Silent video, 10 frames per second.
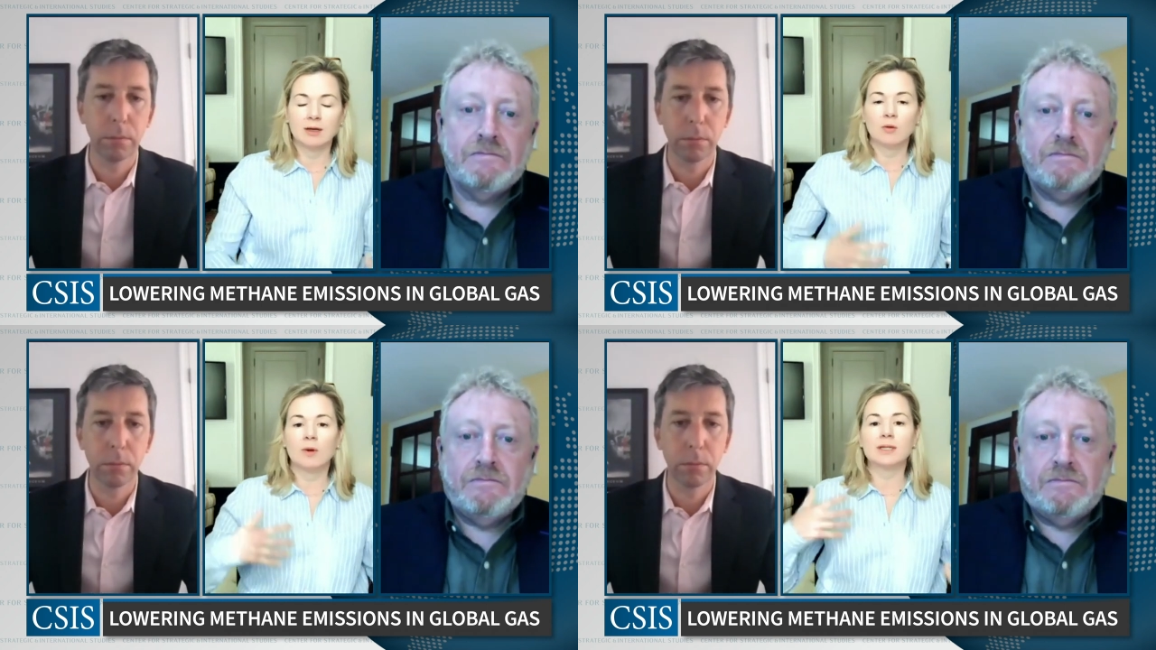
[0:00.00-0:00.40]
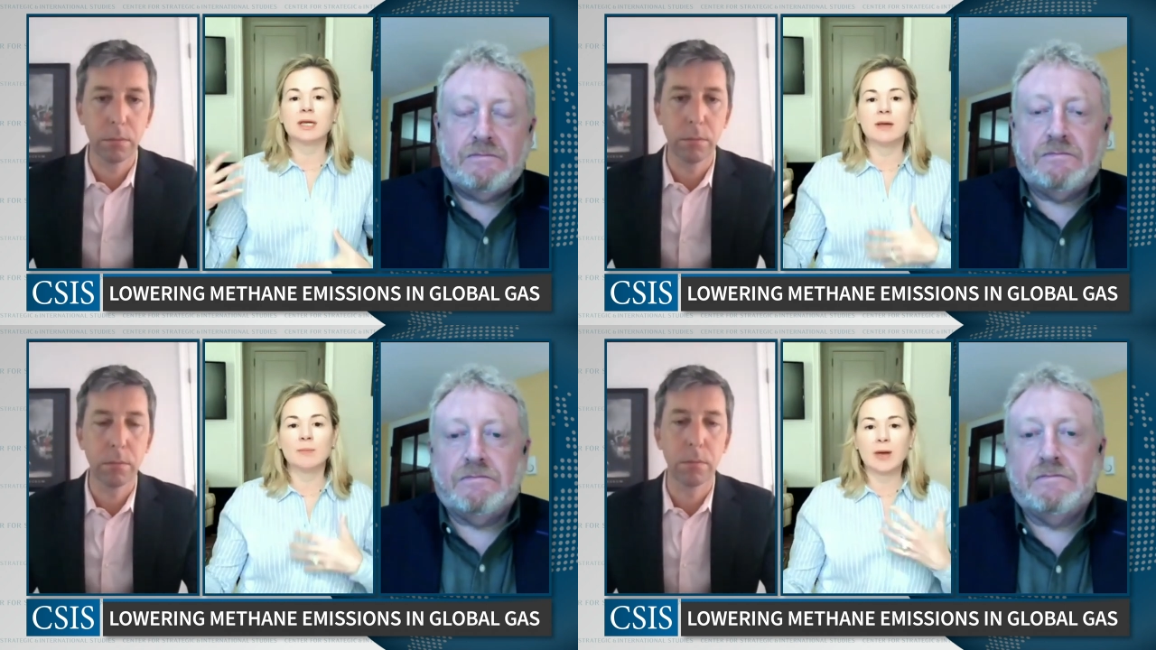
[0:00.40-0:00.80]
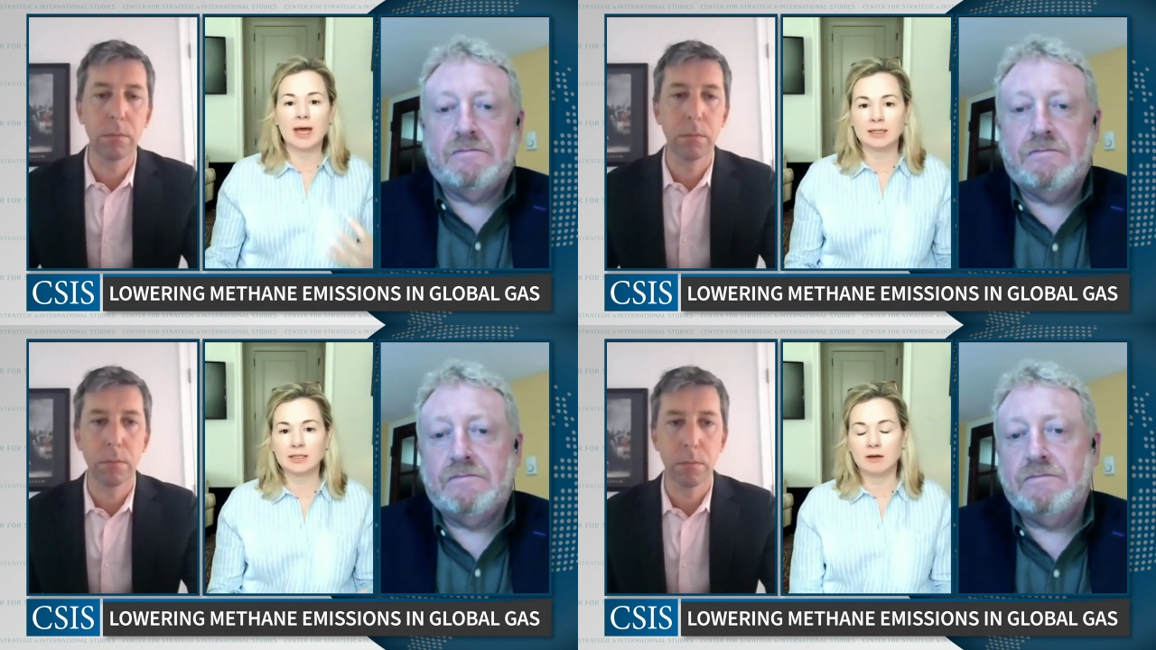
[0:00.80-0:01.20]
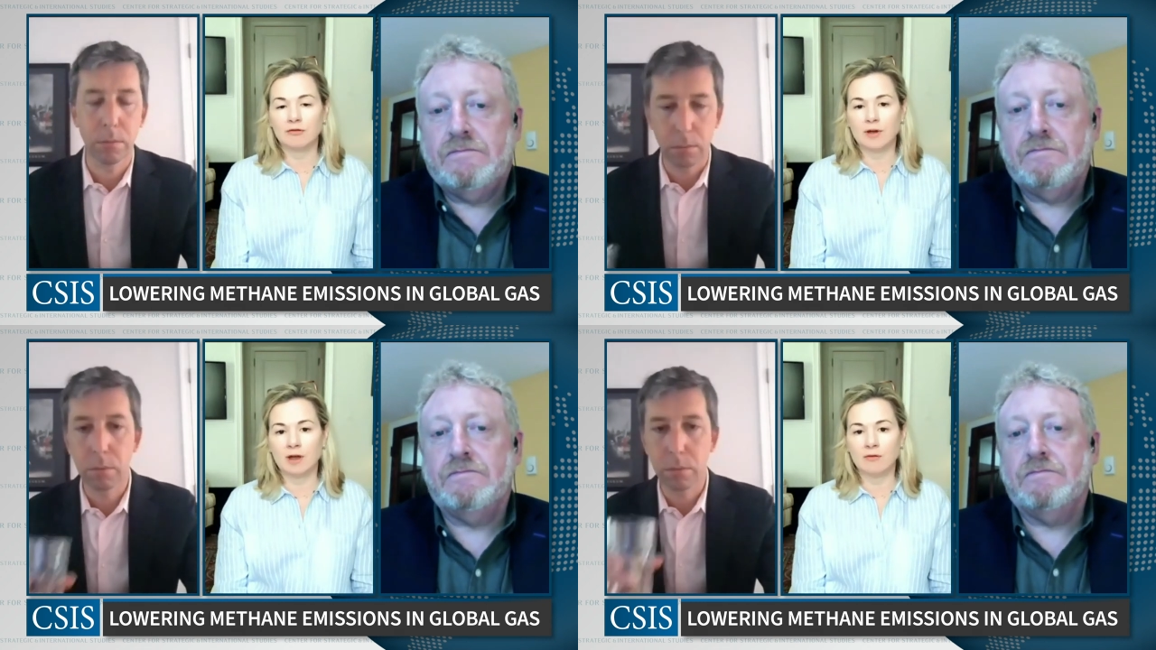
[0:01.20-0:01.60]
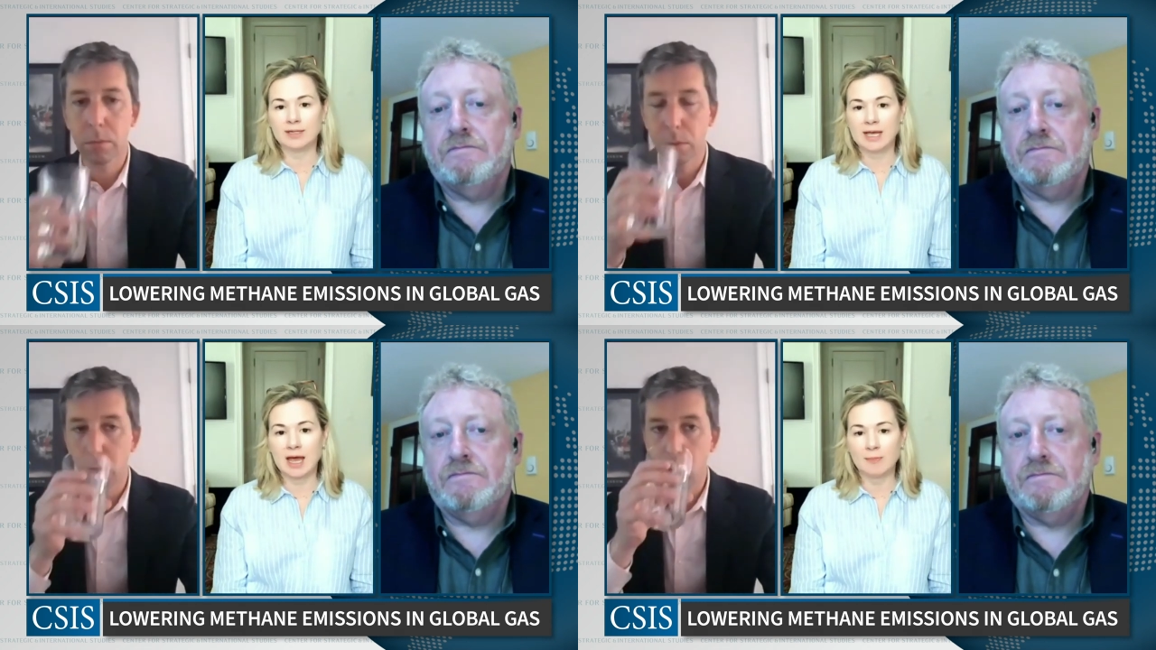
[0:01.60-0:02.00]
Speaker 1: what is the impact of of
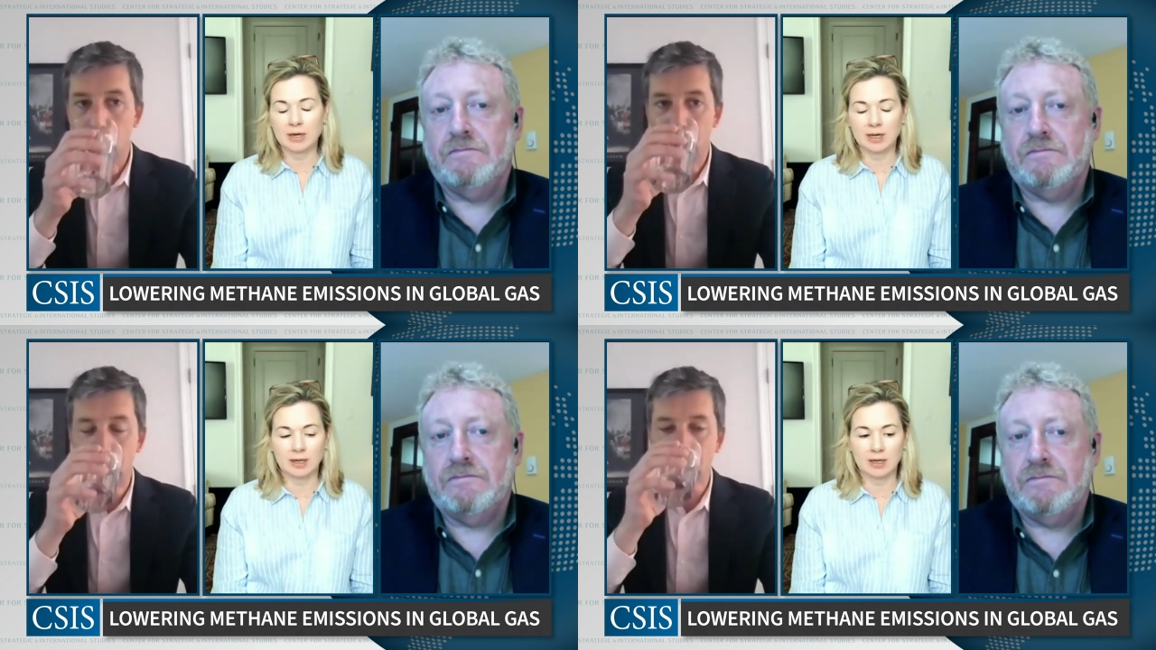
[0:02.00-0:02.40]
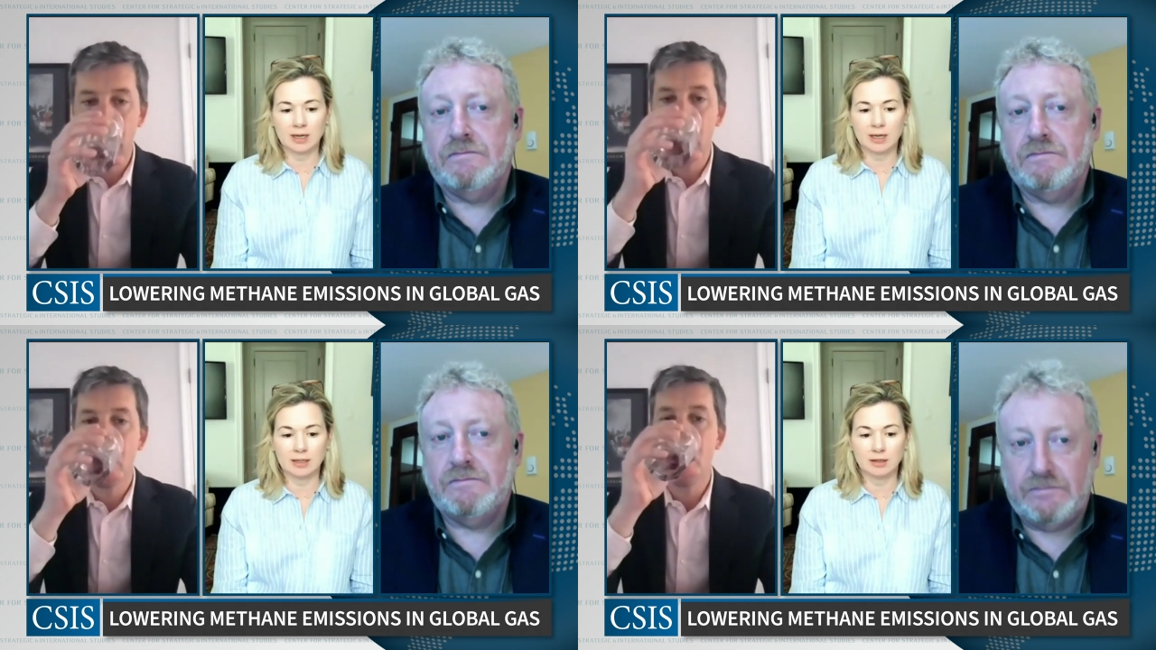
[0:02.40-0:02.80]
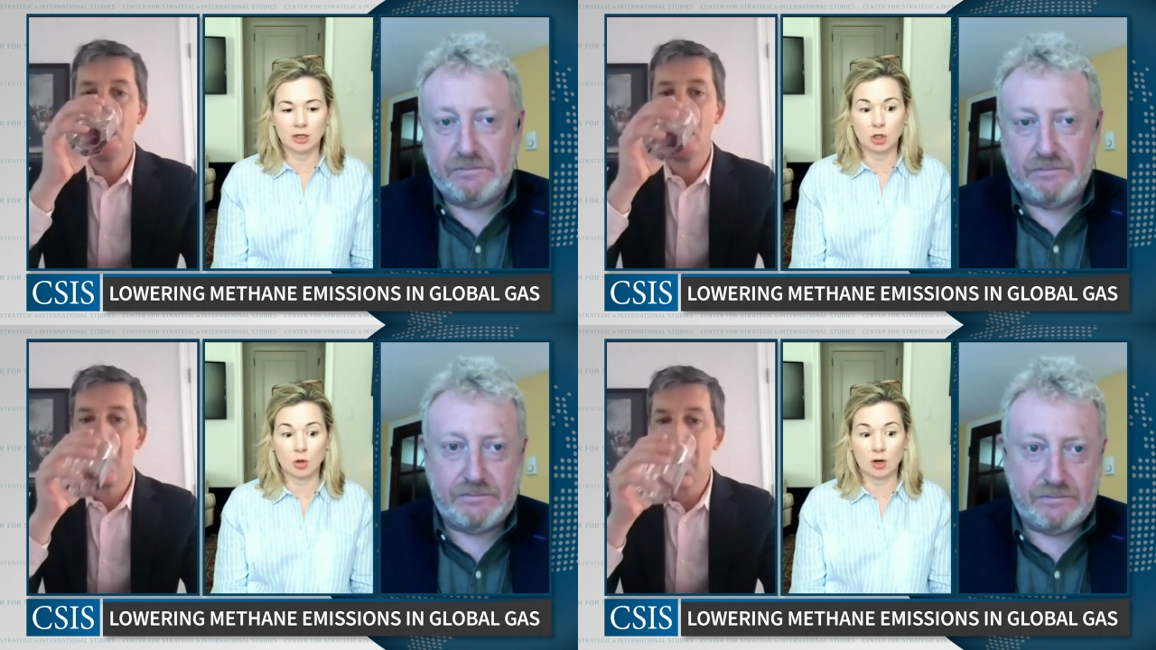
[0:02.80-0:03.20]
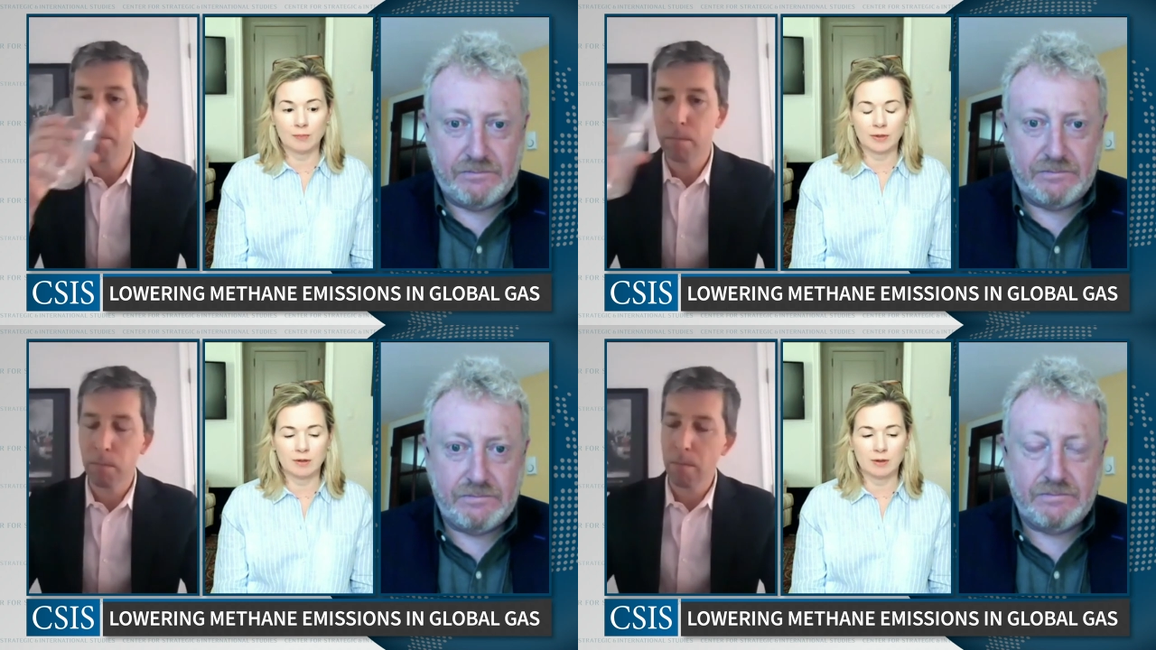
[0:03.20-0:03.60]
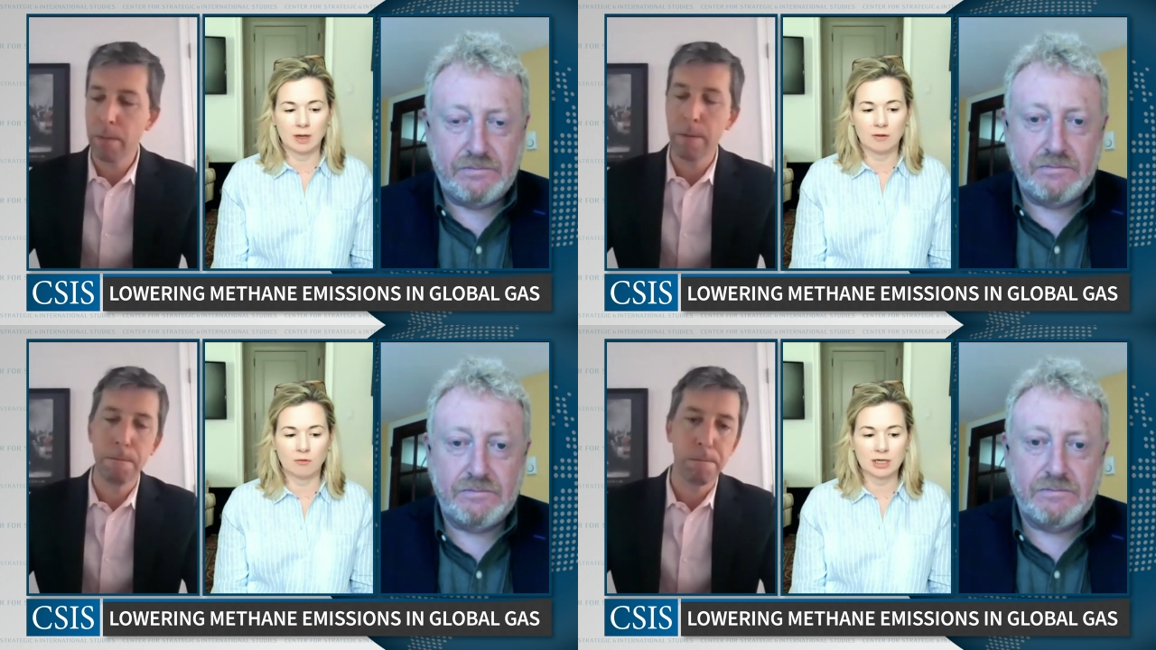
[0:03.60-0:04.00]
what's happening in Europe and
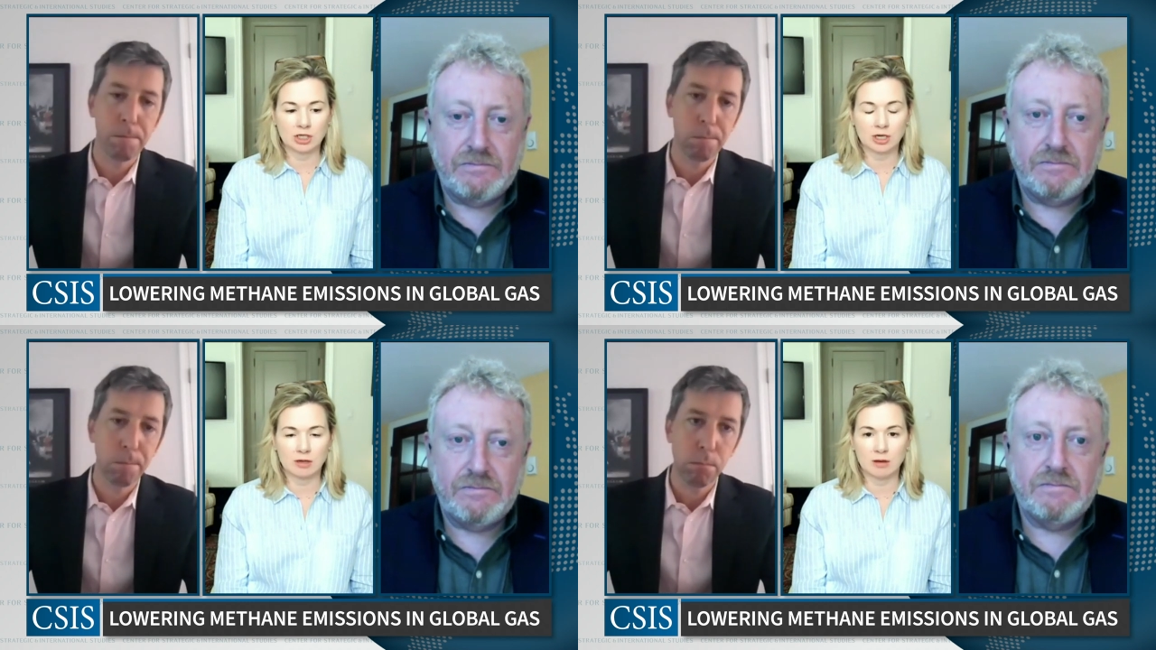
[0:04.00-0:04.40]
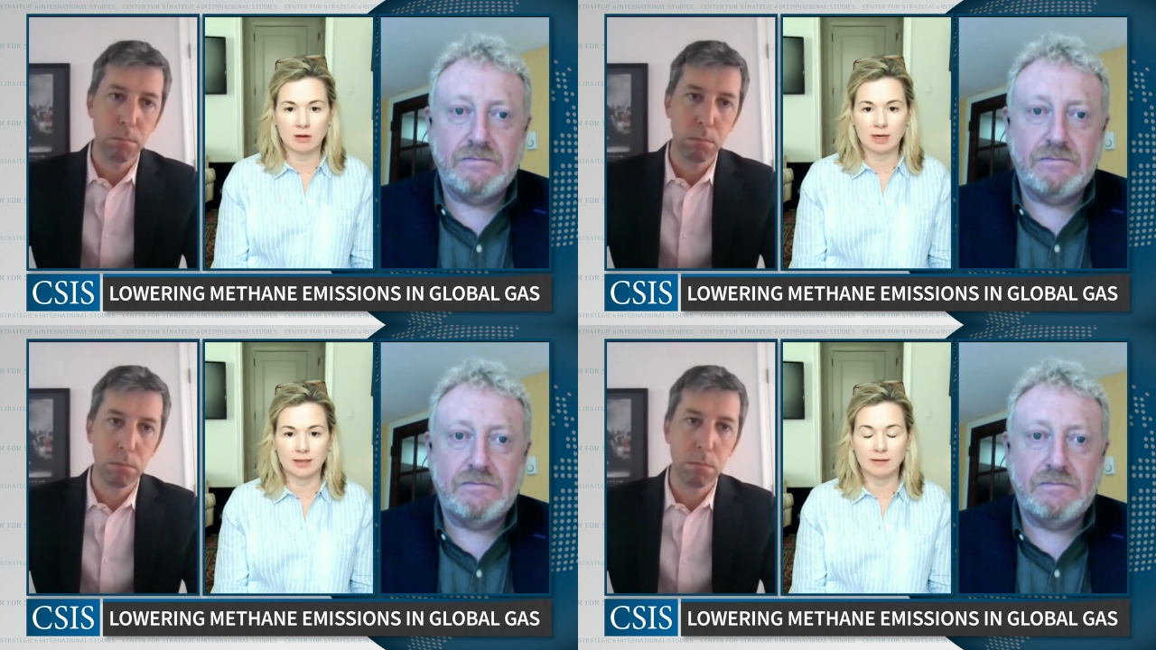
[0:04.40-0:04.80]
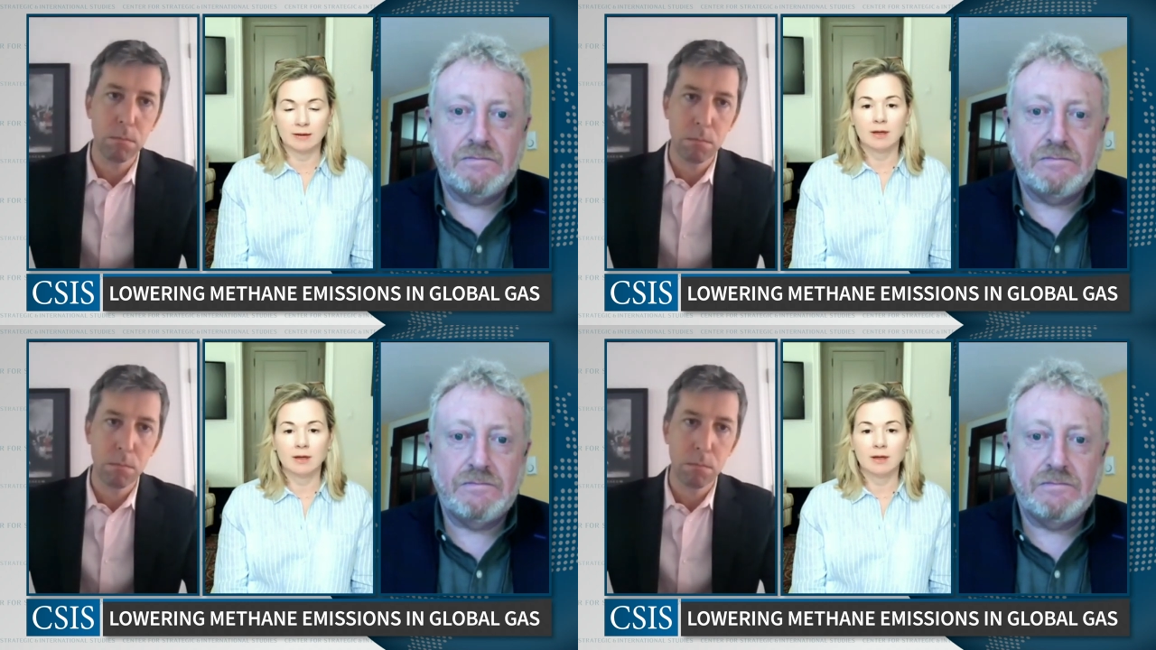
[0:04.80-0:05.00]
and Russia on